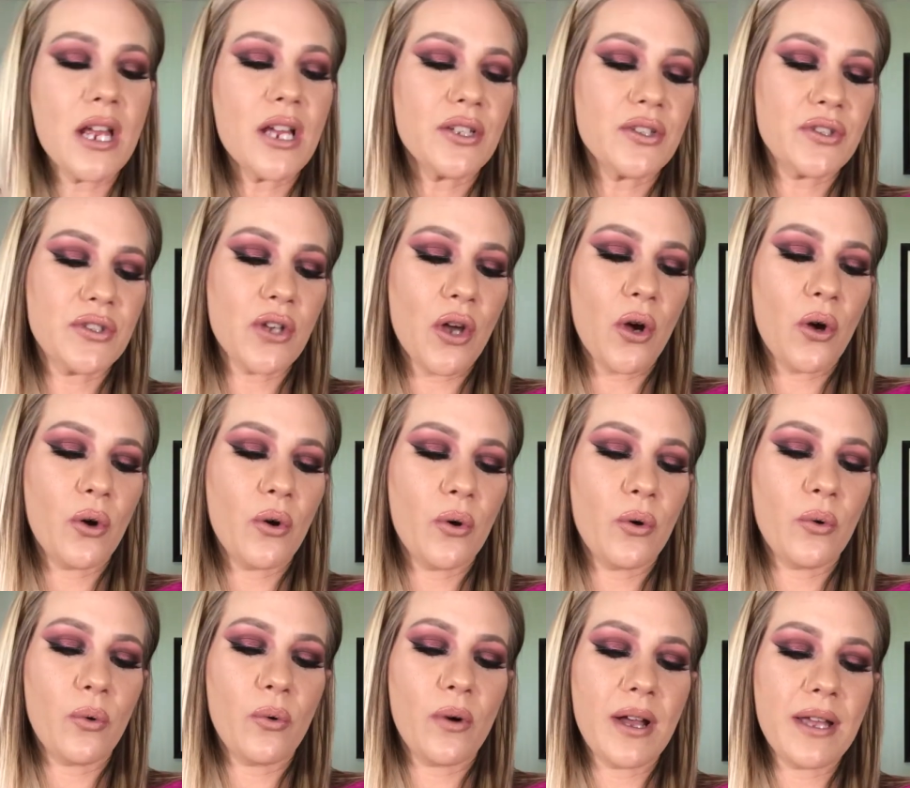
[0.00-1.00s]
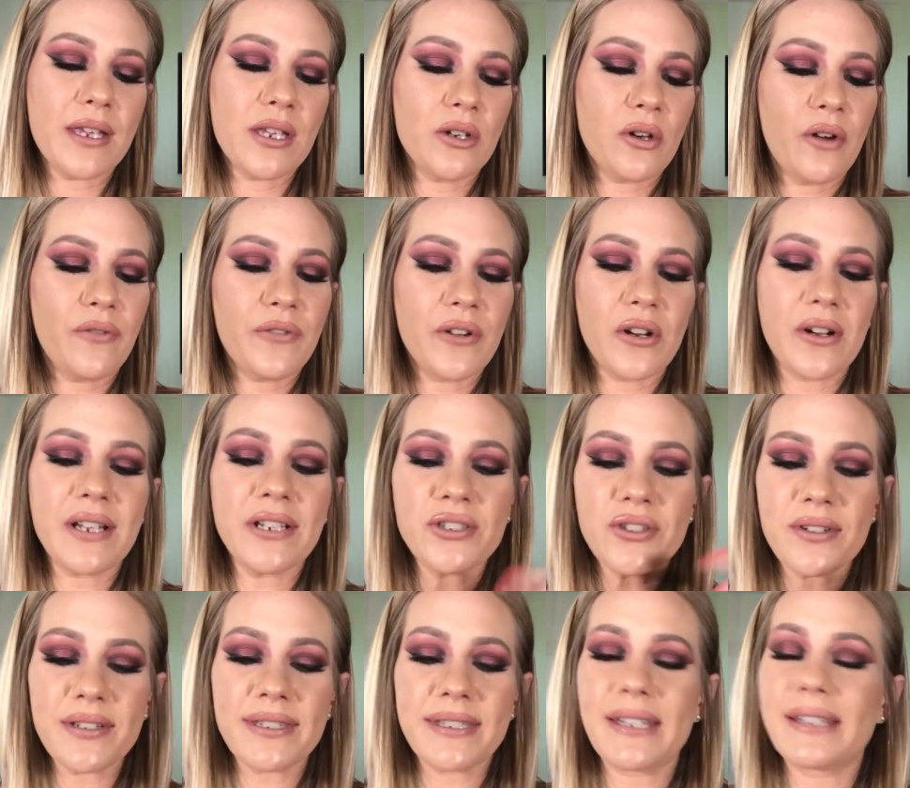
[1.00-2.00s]
So, you know, if you're
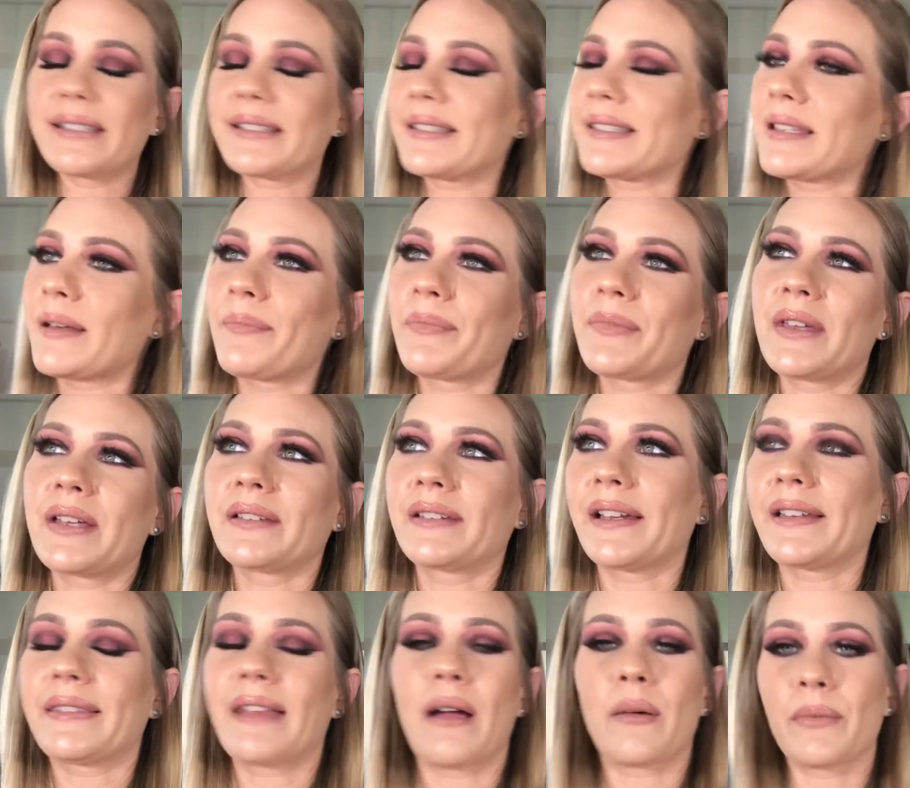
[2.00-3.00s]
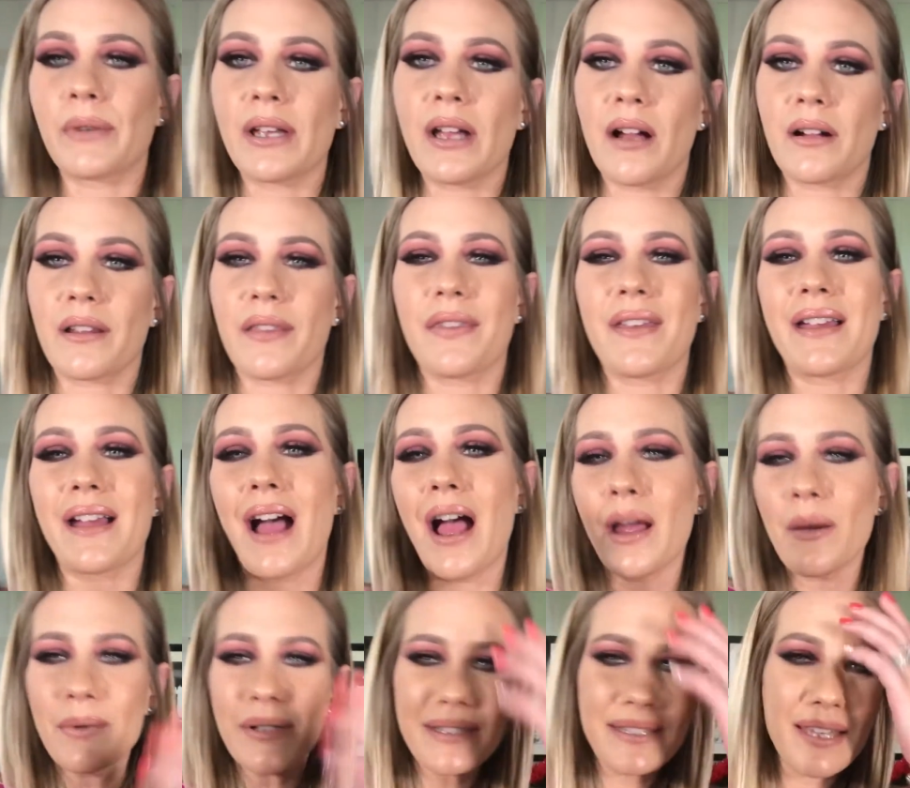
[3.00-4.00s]
interested in something like that Rihanna thing,
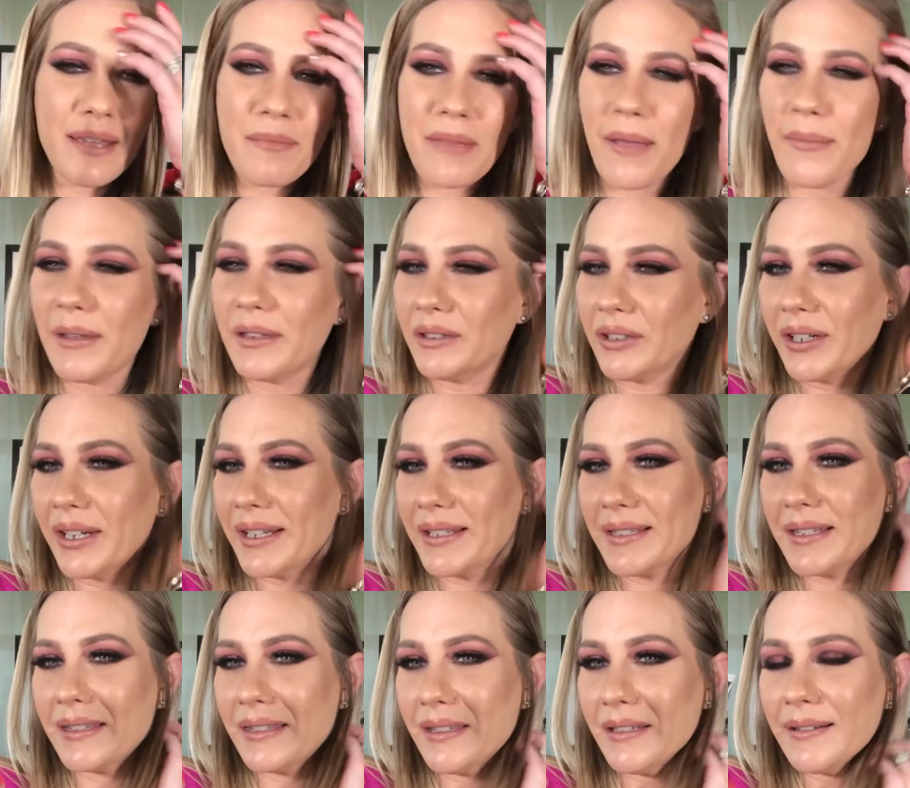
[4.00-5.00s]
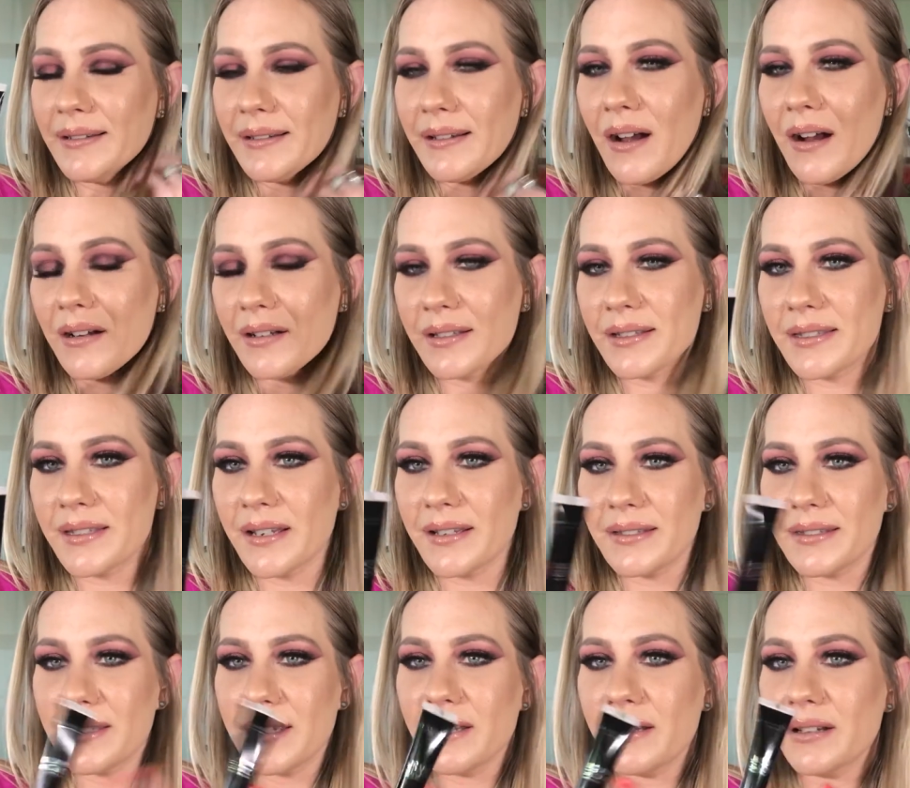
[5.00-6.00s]
I would say maybe look at the
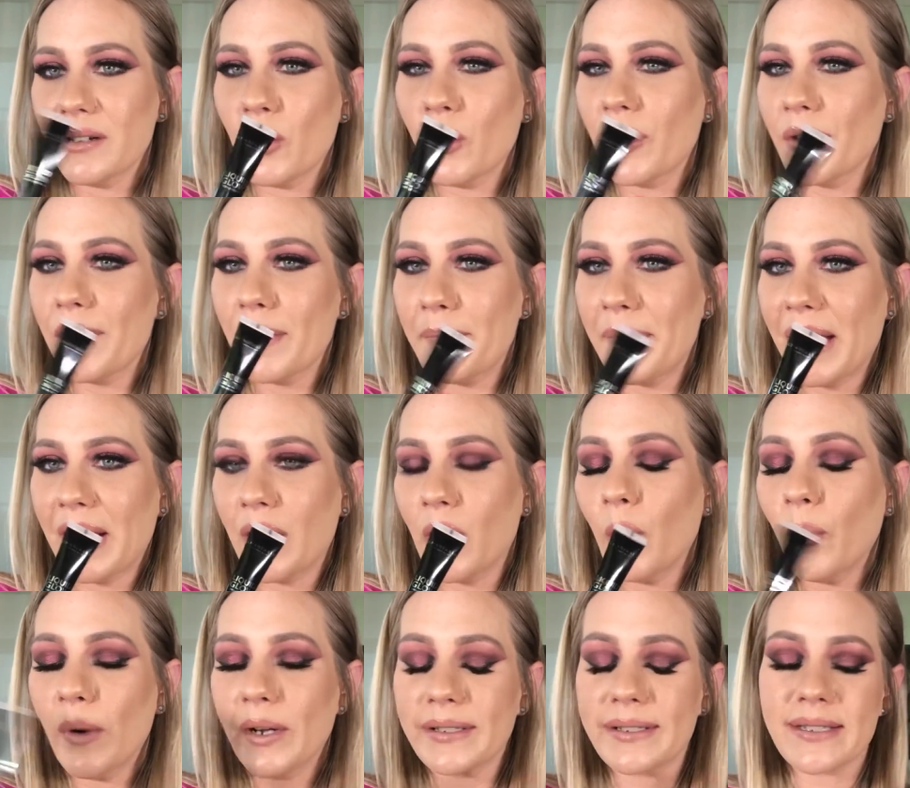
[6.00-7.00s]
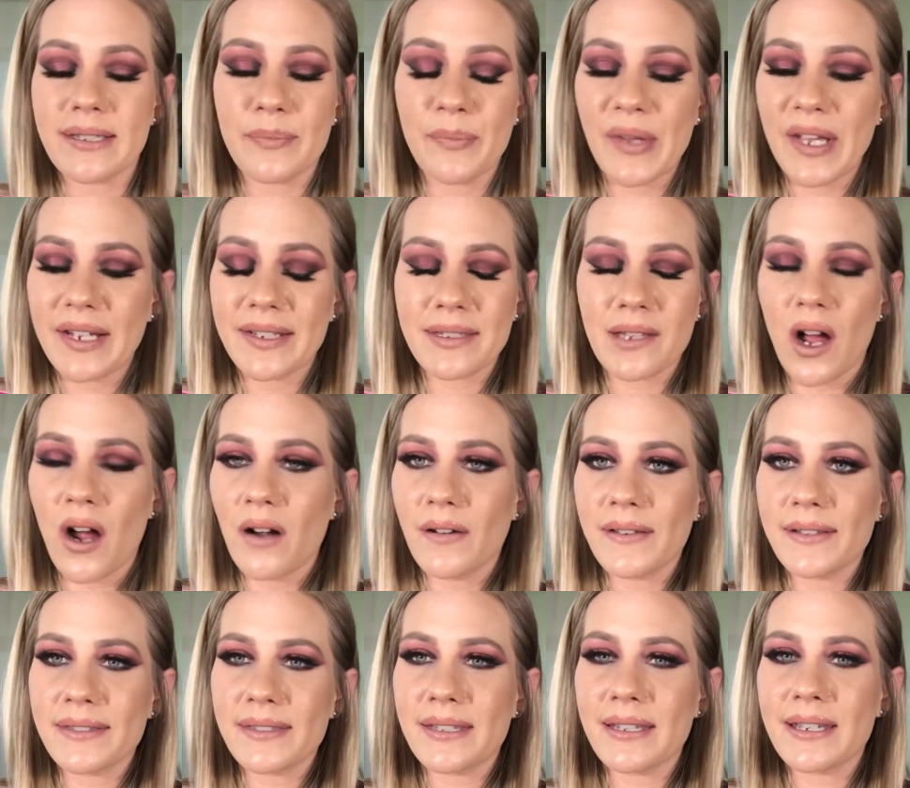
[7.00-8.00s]
Anastasia or the Becca ones, because
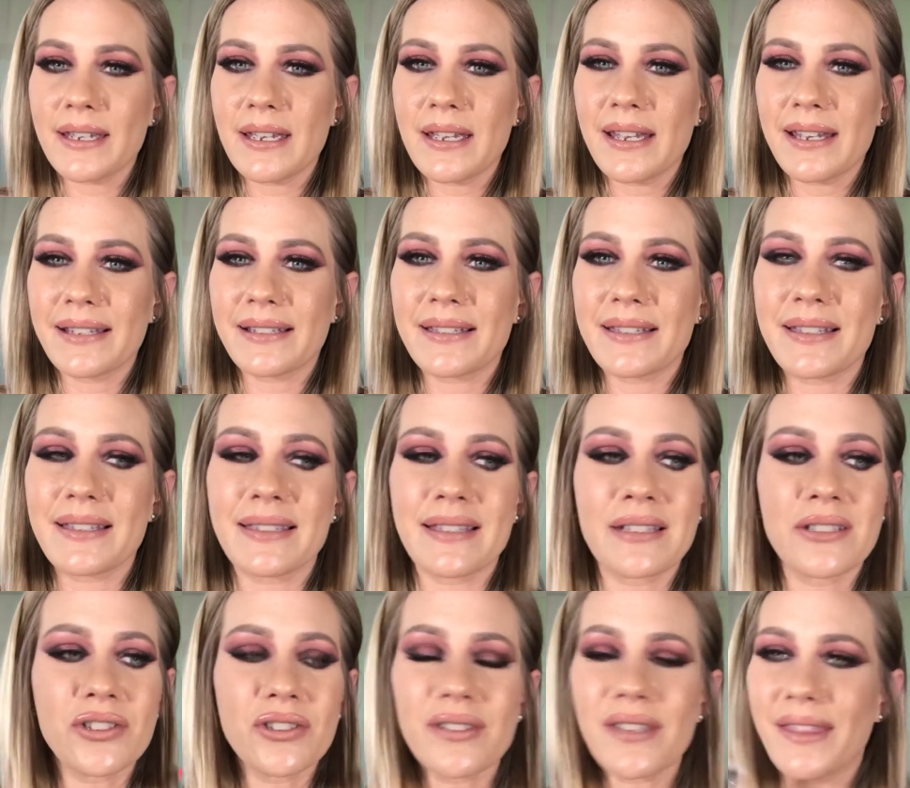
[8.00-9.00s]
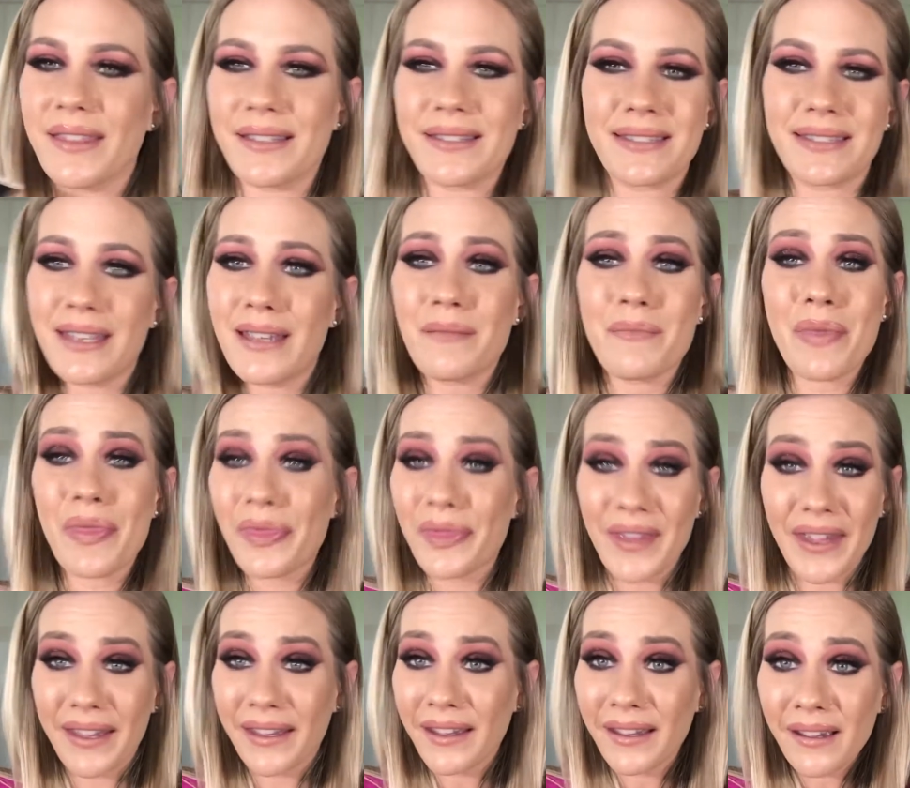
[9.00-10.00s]
honestly, it's essentially the same
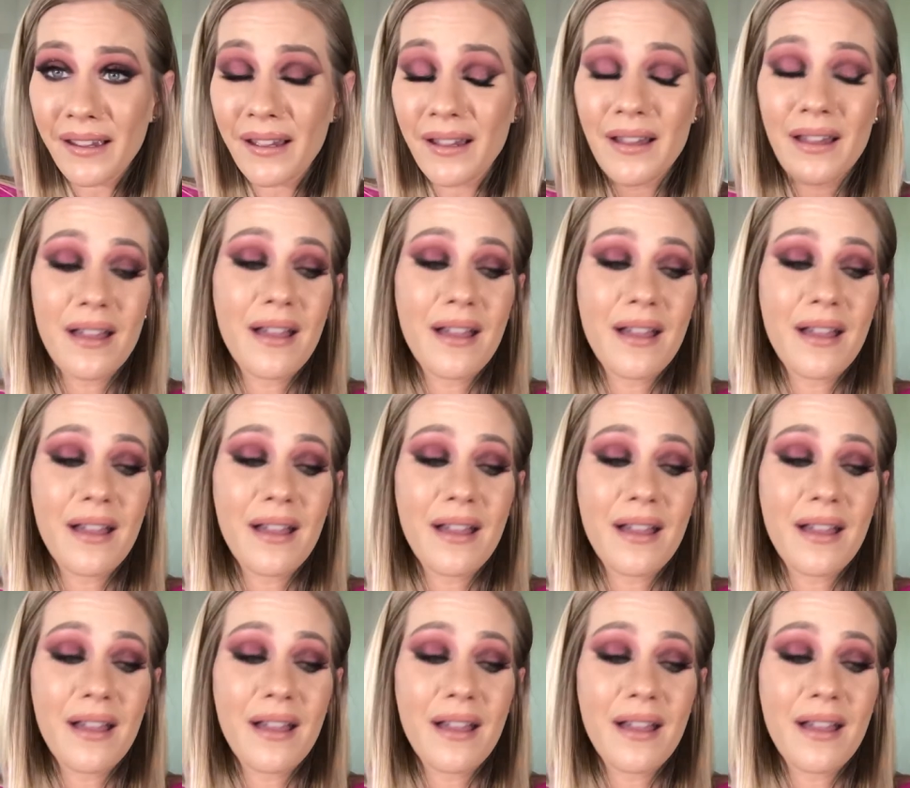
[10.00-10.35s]
thing